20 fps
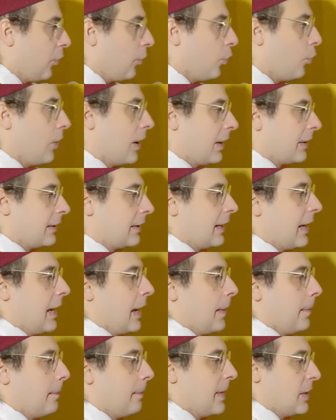or
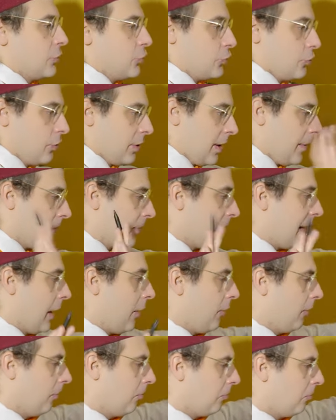quarta maggiore.
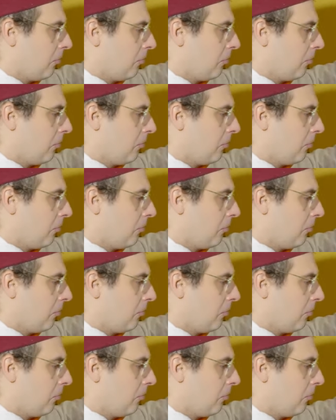Now,